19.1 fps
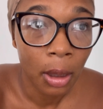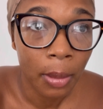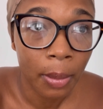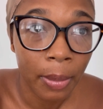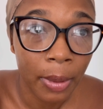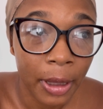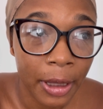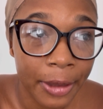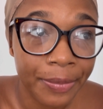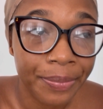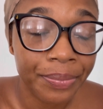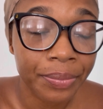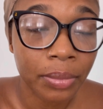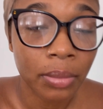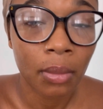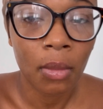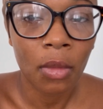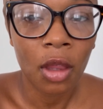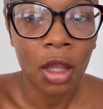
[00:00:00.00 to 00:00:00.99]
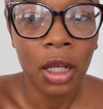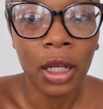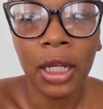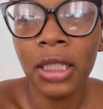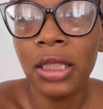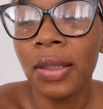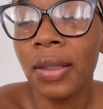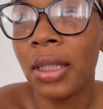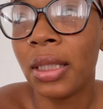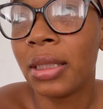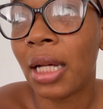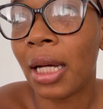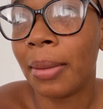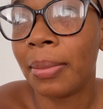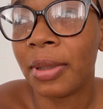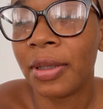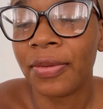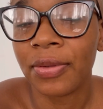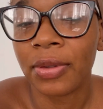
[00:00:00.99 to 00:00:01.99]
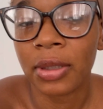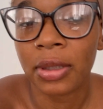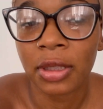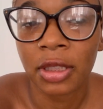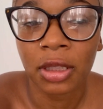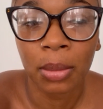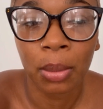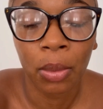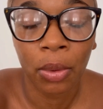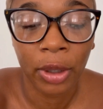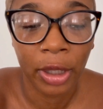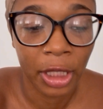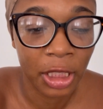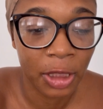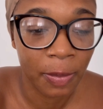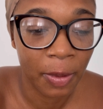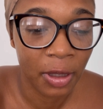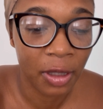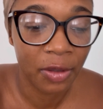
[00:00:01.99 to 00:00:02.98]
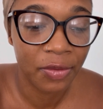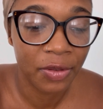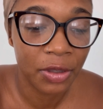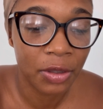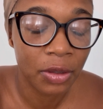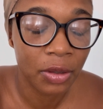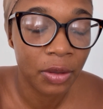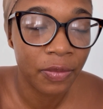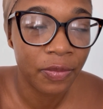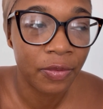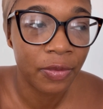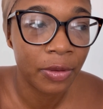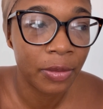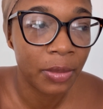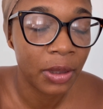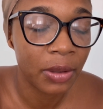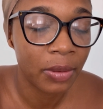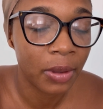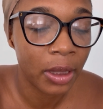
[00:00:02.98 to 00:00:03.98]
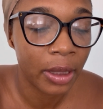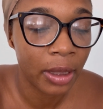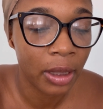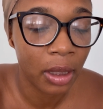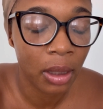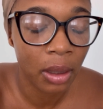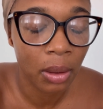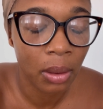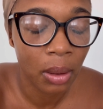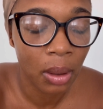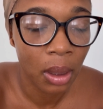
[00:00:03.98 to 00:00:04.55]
But because of the time difference, the morning is beneficial for me right now.